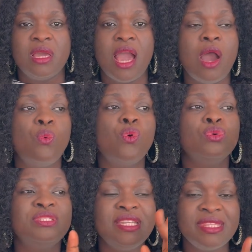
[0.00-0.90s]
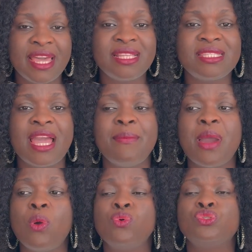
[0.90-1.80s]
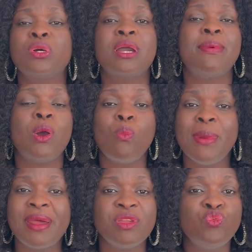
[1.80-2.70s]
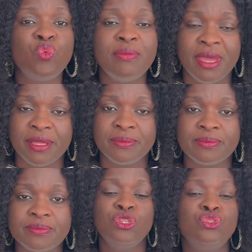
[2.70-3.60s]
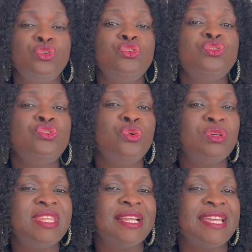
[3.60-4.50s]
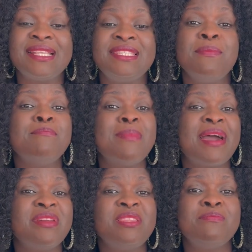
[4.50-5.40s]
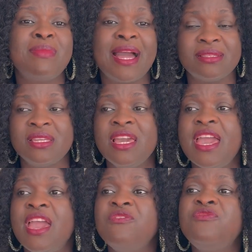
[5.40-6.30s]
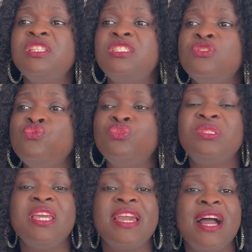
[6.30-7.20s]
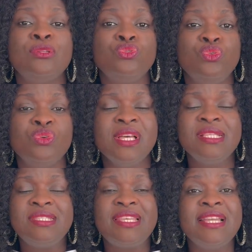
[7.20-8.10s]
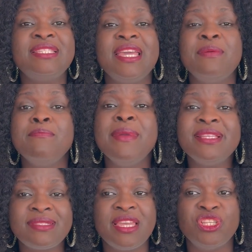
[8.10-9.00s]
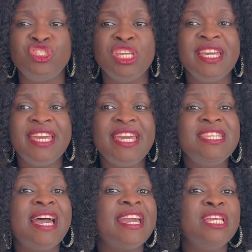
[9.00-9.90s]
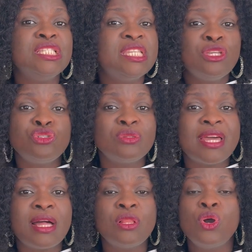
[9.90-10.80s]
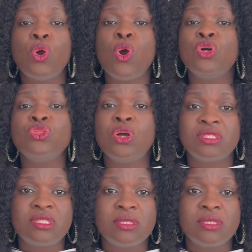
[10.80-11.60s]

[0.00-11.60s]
The next time I will talk about married women. Do you know that as a married man, everything you say and do send a message, either intentional or not?